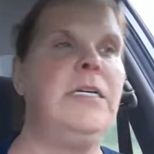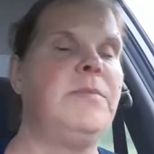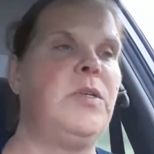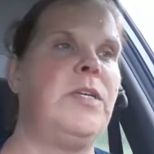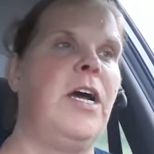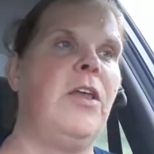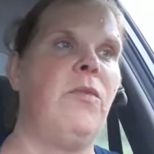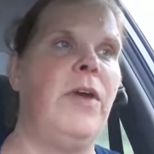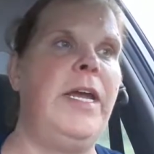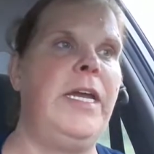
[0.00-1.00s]
I'm so tired of the
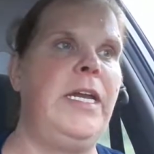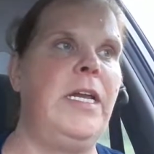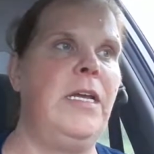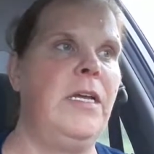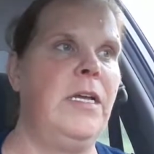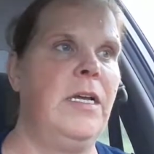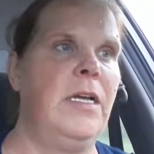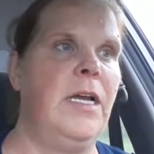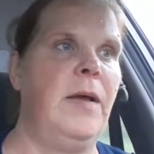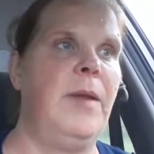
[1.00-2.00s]
rain.
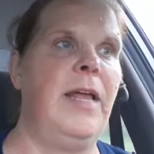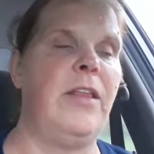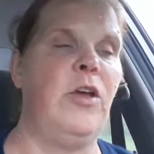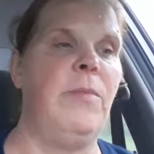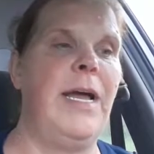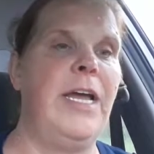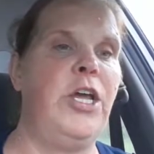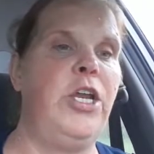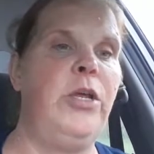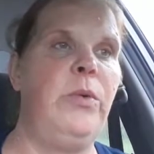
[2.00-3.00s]
I'm gonna have to go buy a
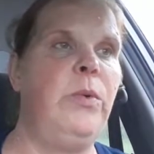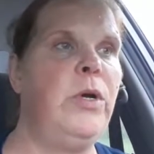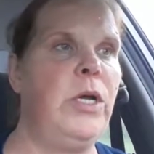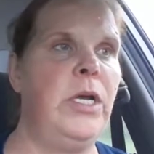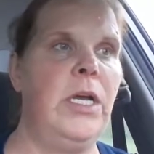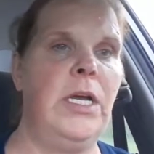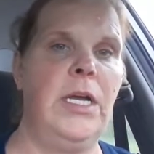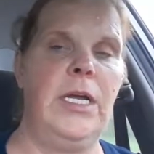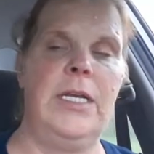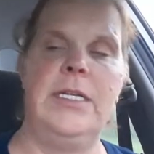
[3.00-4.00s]
canoe.
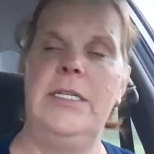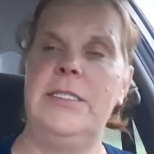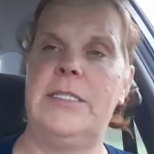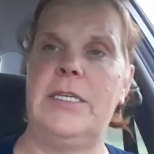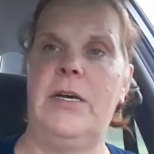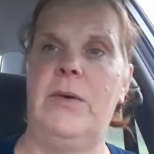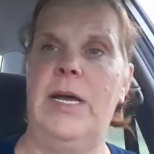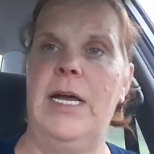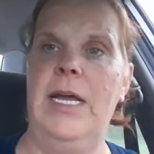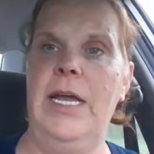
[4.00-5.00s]
So,
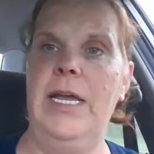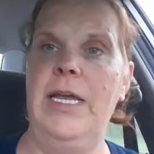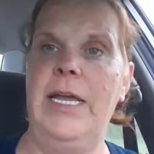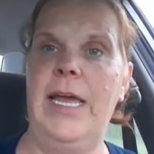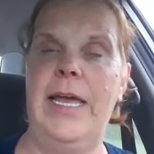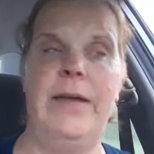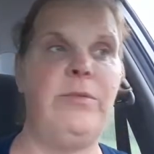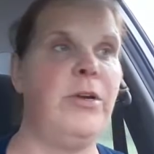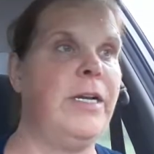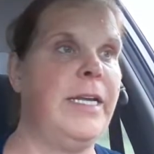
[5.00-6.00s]
uh, yeah,
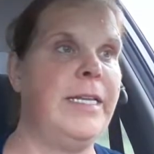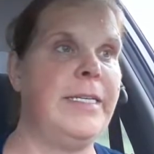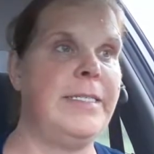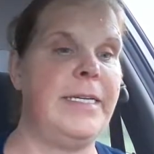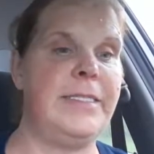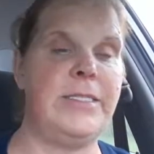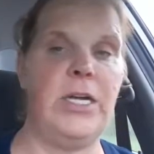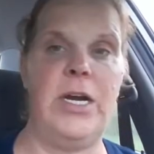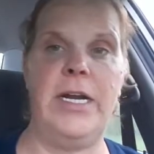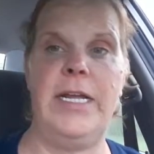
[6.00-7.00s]
we're gonna get this day
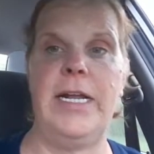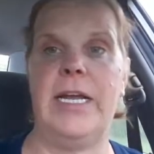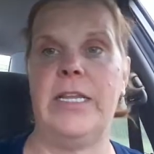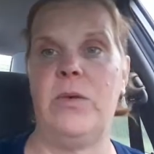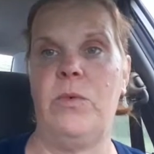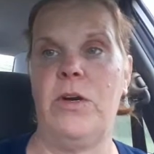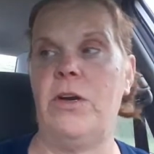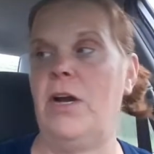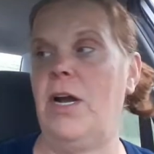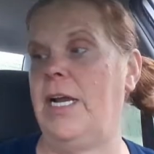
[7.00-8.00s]
started. I got the work
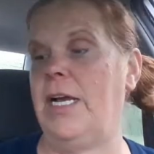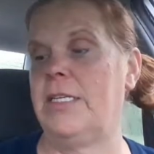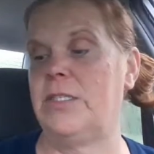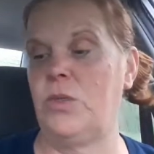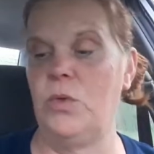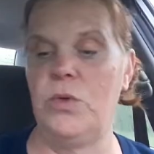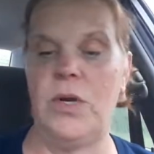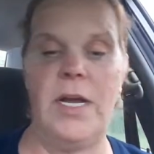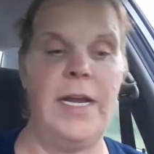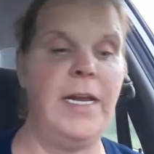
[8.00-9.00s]
grind, you got the school
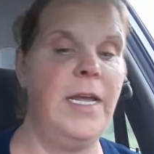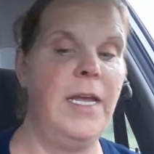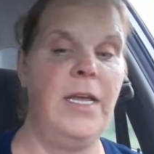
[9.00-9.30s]
grind.